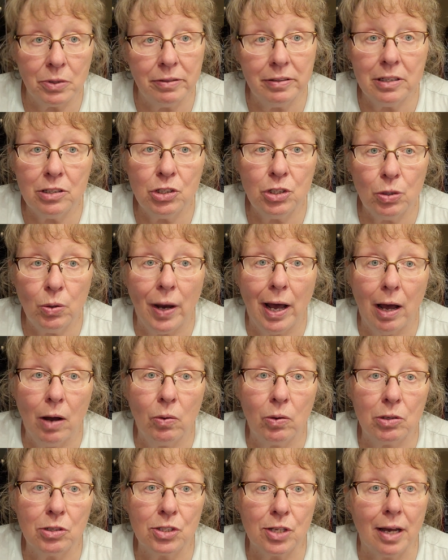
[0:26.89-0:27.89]
Within 2
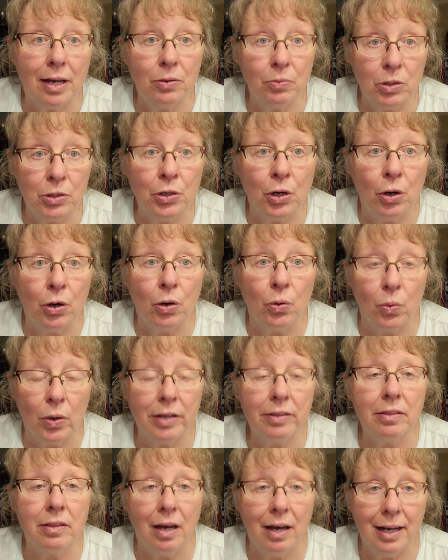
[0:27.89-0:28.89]
hours, I will know
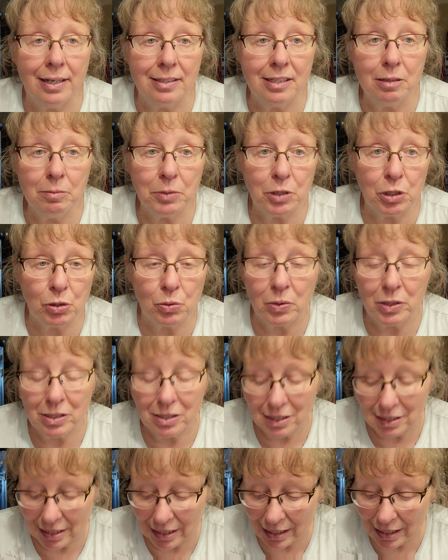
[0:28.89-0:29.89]
what the high temperature
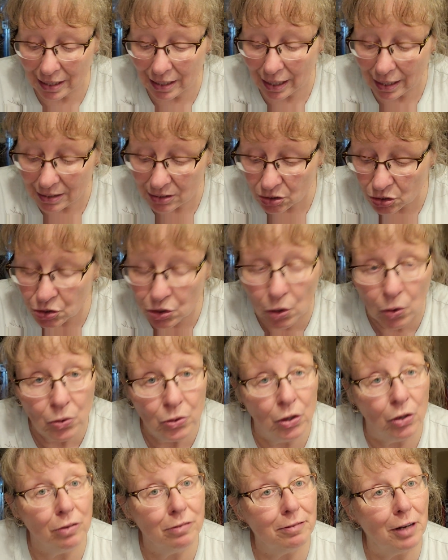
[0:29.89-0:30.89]
was today, and I
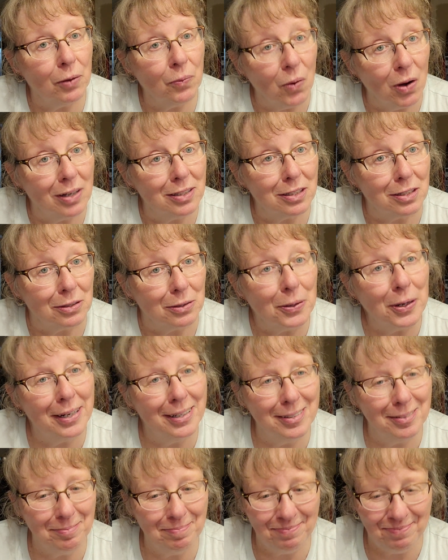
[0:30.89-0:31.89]
don't know if I want
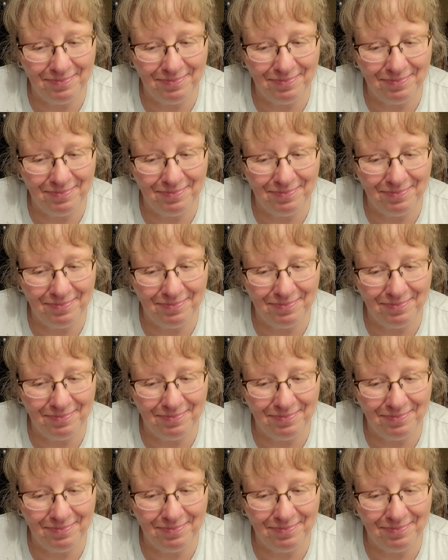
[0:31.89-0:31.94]
to.